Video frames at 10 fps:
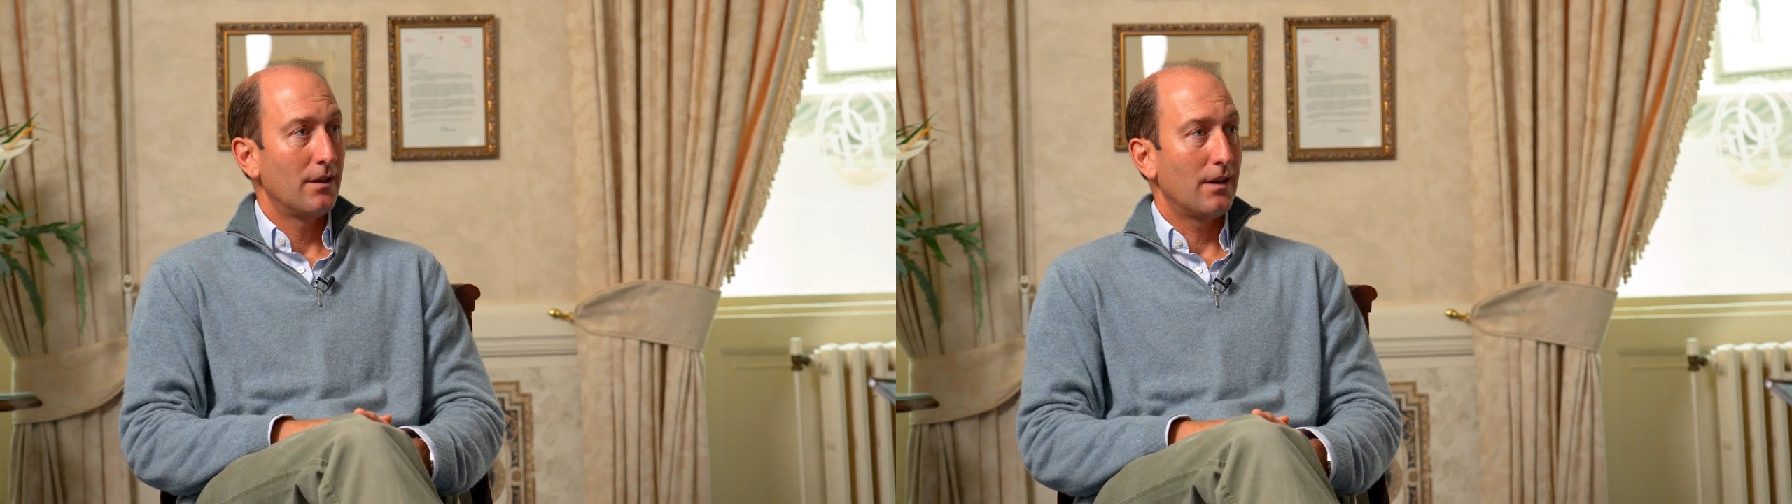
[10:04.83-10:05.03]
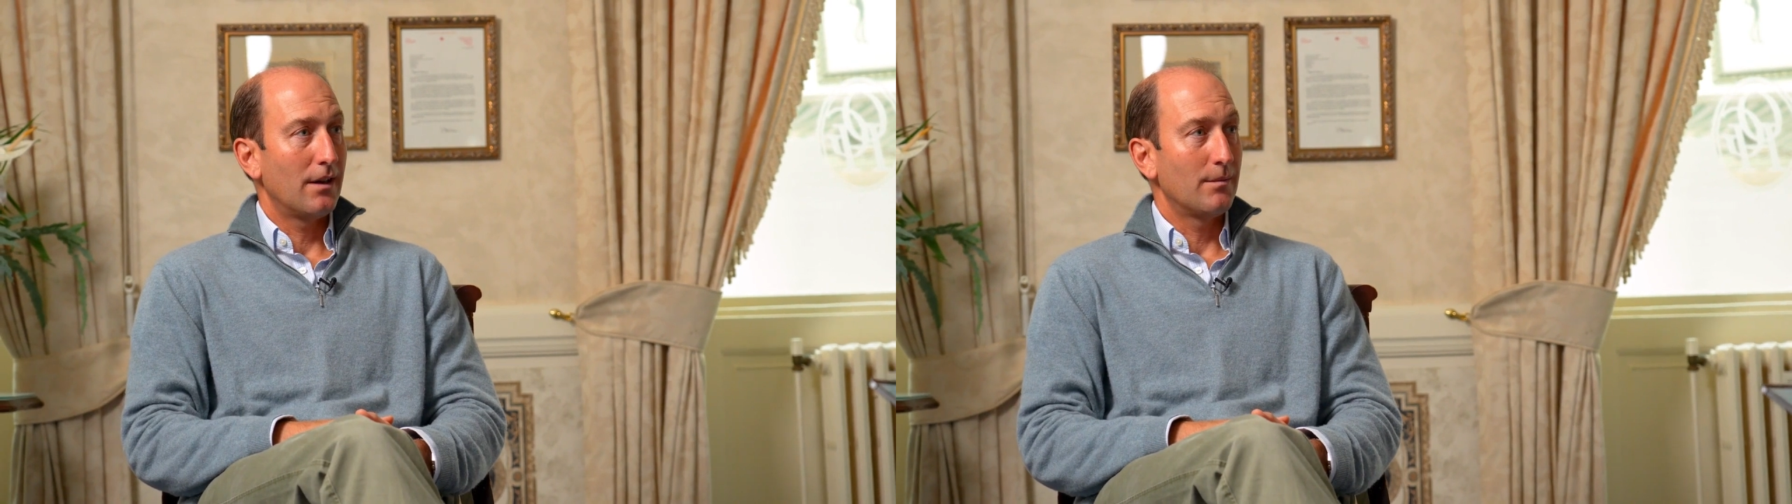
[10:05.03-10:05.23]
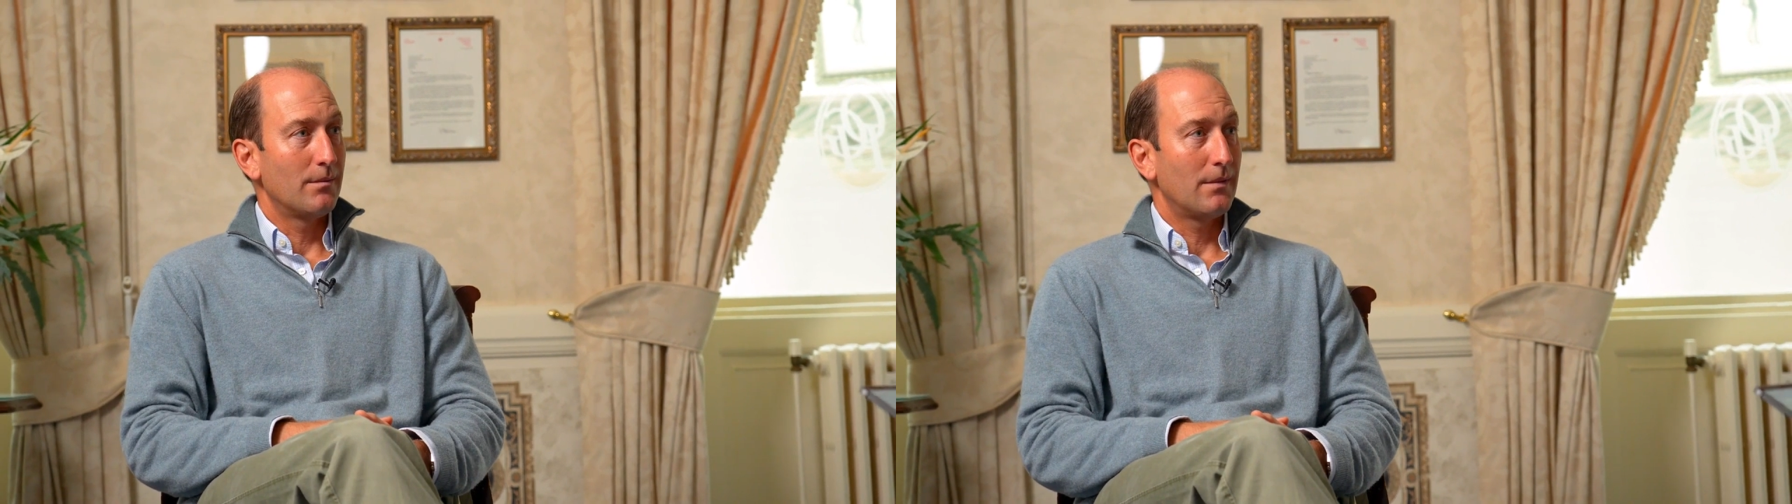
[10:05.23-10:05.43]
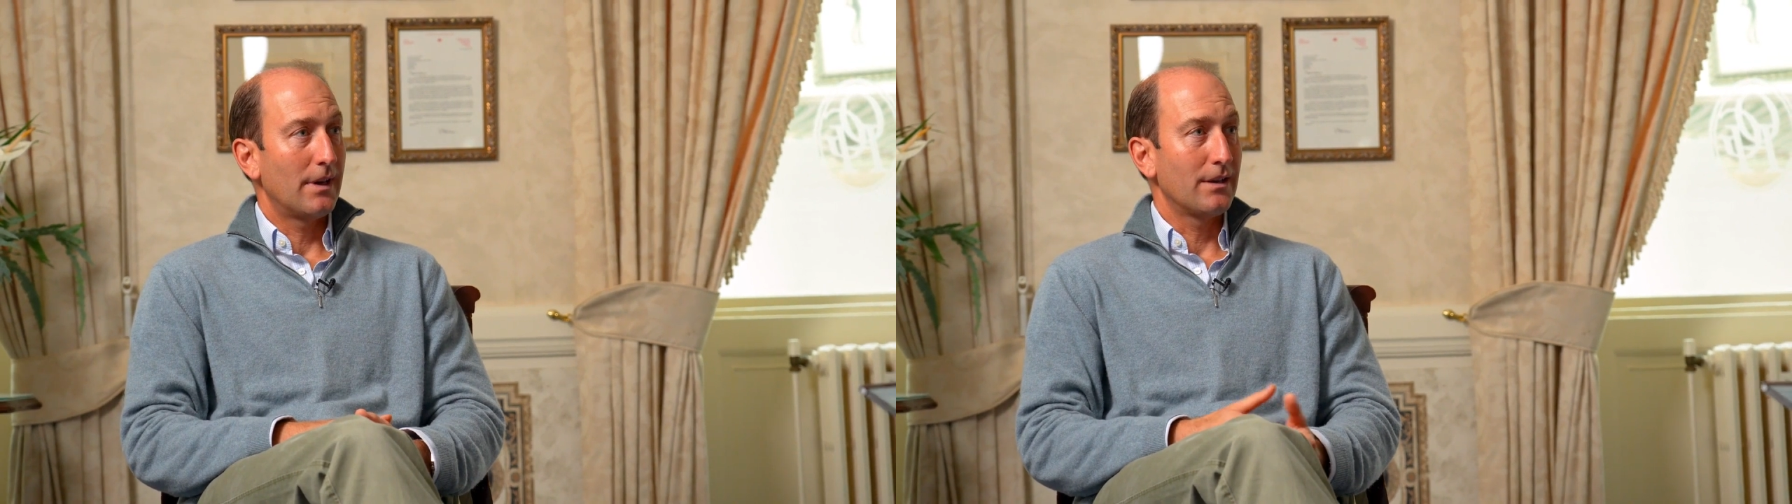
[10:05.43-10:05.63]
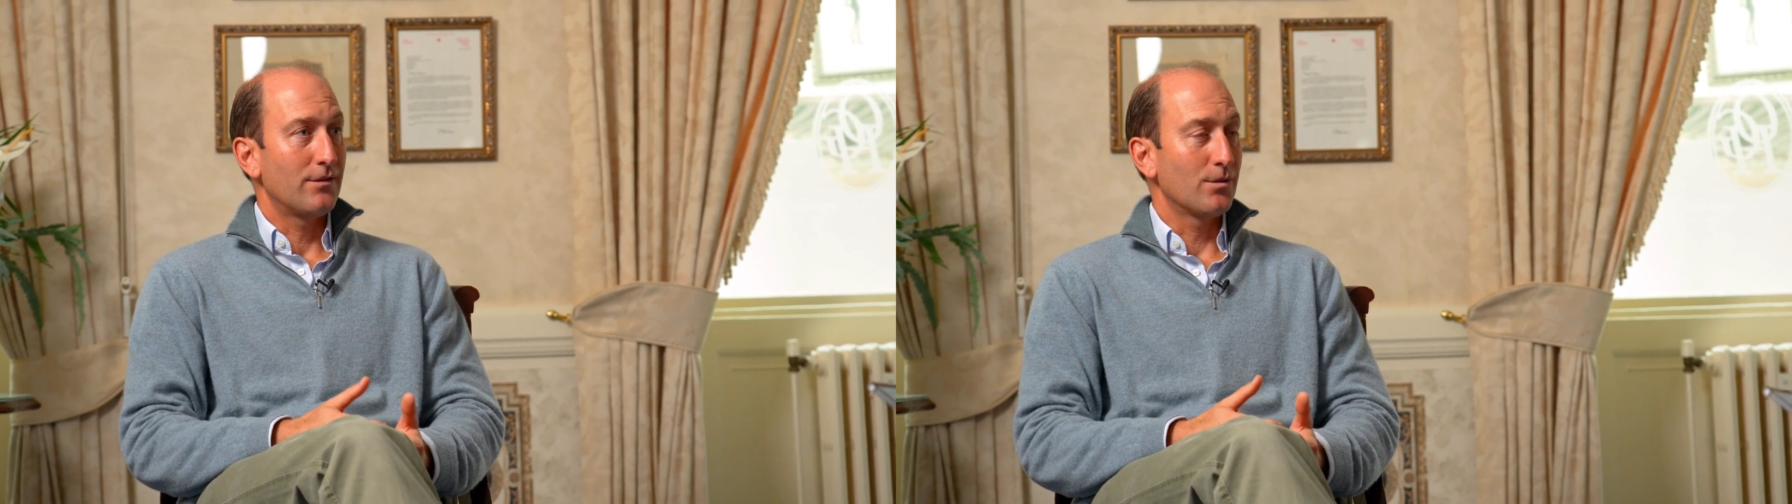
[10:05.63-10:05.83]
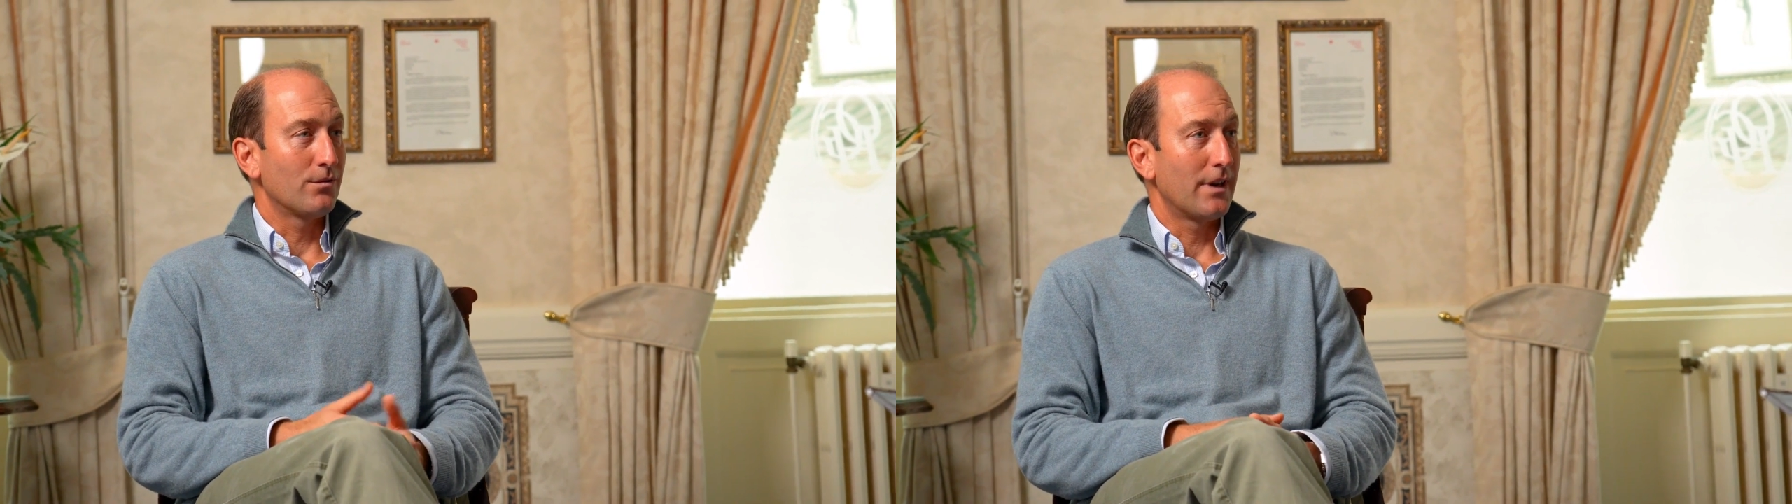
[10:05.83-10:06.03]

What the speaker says: And if you're